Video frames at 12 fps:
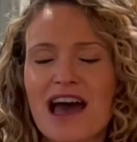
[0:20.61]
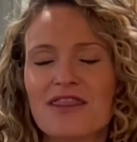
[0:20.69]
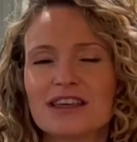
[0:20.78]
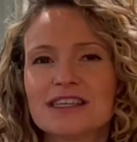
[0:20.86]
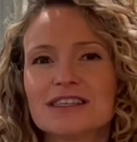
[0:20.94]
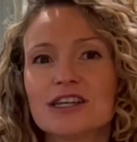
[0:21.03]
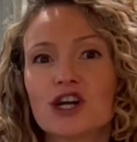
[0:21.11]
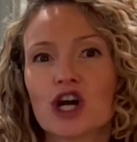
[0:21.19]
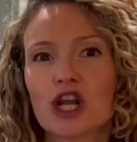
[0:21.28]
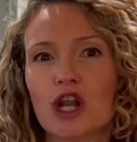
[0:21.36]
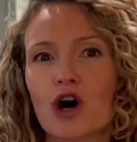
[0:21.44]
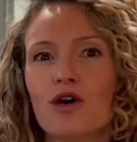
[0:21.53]
This is their
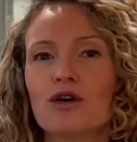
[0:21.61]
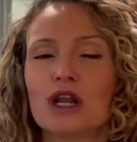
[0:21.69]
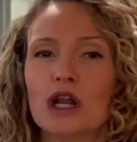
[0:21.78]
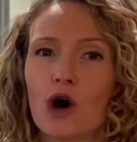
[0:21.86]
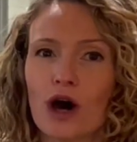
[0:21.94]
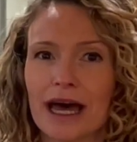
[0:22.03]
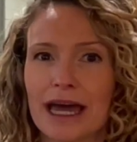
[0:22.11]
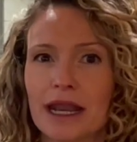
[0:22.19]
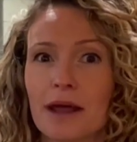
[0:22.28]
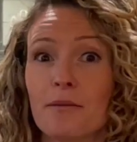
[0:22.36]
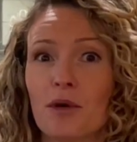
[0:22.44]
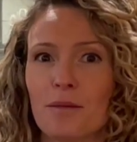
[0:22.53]
Clos Logen
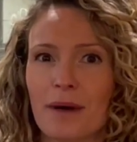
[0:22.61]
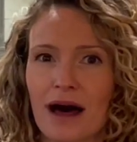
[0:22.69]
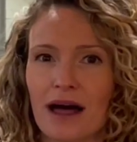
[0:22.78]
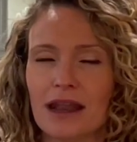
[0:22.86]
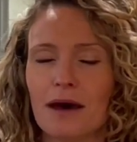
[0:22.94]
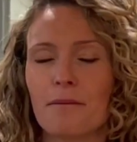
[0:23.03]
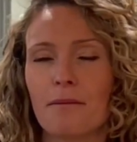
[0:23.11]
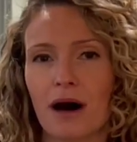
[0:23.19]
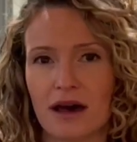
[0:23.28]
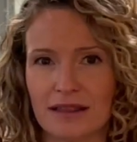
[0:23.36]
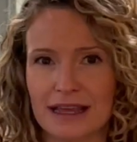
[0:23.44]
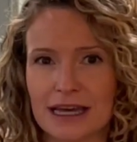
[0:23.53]
Bobal
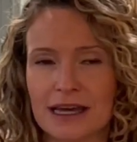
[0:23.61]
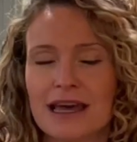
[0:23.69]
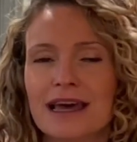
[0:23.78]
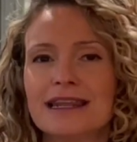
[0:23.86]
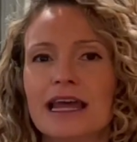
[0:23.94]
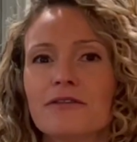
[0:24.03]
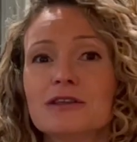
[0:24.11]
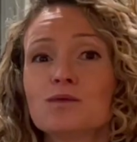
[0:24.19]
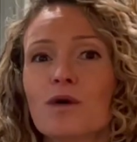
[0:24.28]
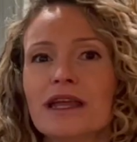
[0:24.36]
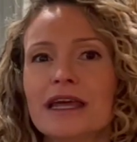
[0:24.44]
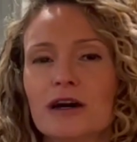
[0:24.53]
bottling. Now, this
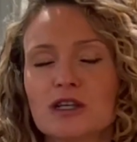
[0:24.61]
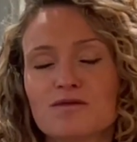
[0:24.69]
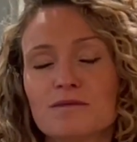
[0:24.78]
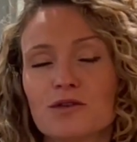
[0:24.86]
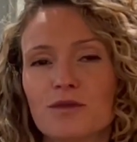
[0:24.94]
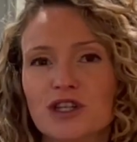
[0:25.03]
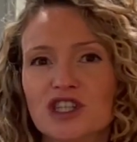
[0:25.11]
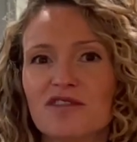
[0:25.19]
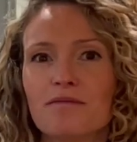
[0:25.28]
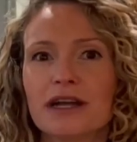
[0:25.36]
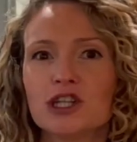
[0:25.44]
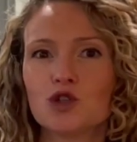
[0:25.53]
wine hails from the region of
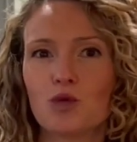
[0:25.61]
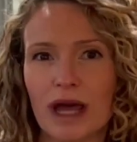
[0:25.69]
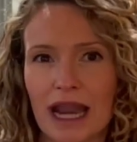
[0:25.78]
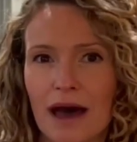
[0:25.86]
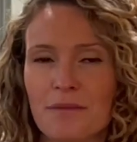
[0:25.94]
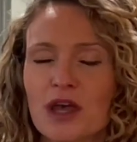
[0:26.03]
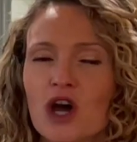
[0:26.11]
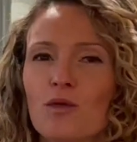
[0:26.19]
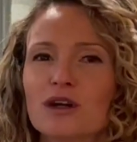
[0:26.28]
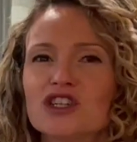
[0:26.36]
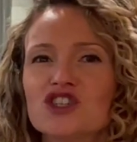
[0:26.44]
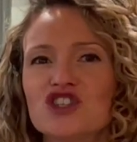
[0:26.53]
Manchuela,
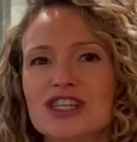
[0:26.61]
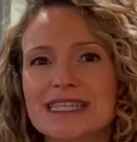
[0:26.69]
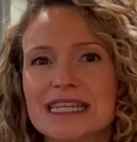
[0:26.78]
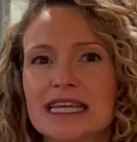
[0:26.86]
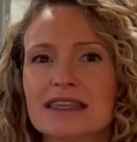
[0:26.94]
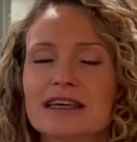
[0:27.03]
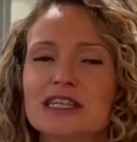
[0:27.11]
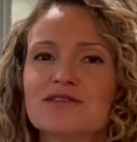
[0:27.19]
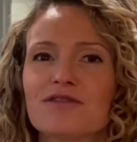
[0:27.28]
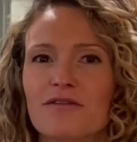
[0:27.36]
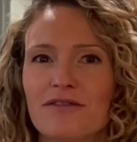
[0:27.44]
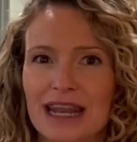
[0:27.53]
which is just inland
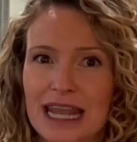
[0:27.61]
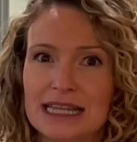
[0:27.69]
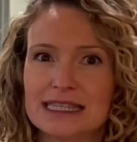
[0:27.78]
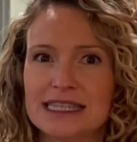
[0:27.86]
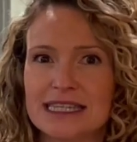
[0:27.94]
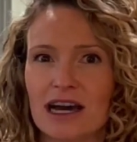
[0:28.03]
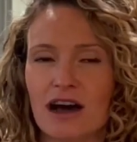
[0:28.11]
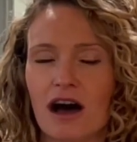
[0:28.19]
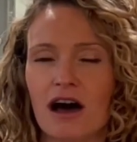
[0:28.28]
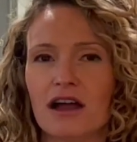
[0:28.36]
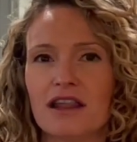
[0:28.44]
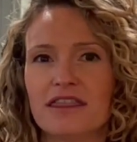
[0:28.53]
from Valencia
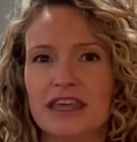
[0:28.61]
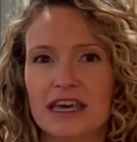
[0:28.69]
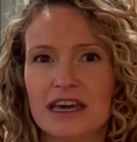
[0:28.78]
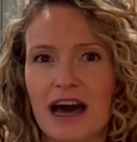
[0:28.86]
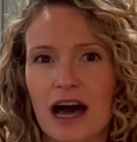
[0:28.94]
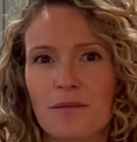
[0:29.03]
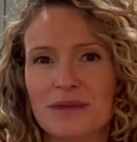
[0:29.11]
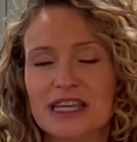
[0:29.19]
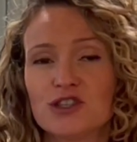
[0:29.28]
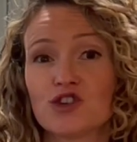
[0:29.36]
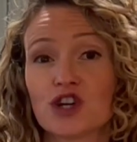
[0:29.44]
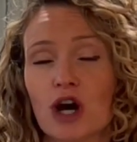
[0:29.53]
on the
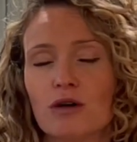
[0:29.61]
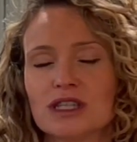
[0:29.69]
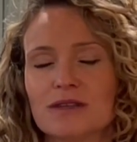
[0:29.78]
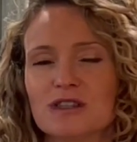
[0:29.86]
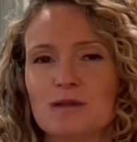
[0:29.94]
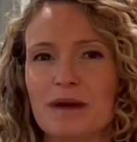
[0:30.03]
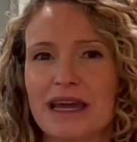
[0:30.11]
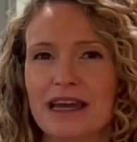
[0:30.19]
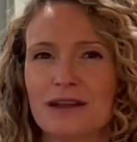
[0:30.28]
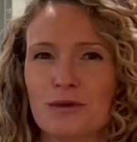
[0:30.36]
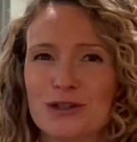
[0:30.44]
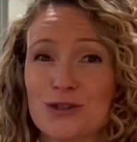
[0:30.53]
eastern coast of
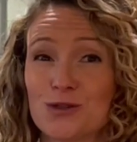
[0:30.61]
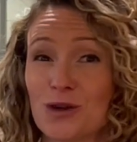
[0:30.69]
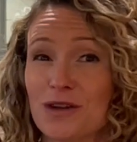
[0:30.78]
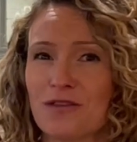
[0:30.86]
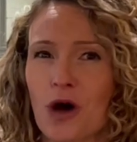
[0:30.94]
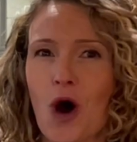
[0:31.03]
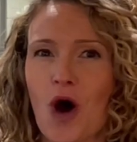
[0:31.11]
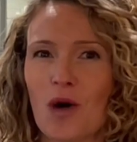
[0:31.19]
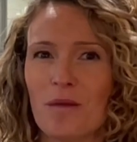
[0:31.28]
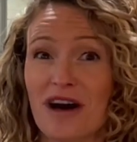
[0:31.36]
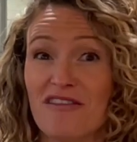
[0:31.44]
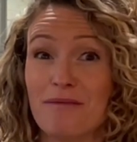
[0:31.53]
Spain, which is sort of the
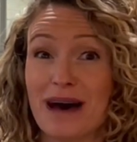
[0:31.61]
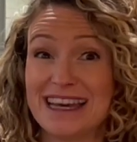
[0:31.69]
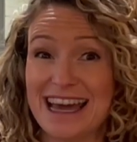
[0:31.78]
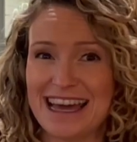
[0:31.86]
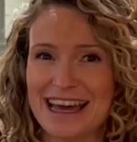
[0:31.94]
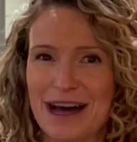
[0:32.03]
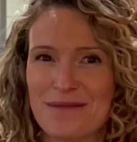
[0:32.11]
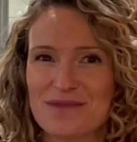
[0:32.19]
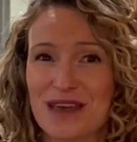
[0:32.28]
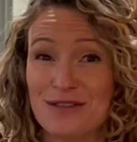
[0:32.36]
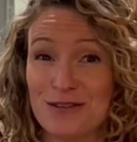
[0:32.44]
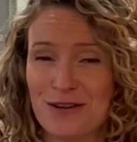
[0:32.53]
home of paella,
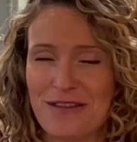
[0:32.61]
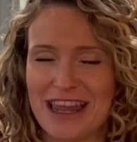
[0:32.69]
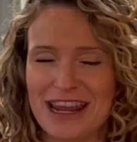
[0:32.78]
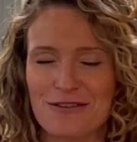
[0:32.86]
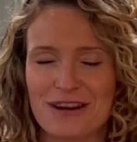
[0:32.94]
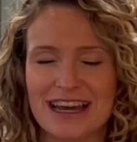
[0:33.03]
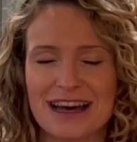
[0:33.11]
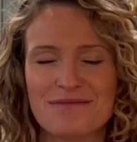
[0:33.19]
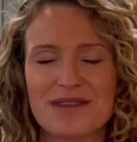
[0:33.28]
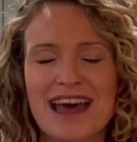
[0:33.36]
if you know that area.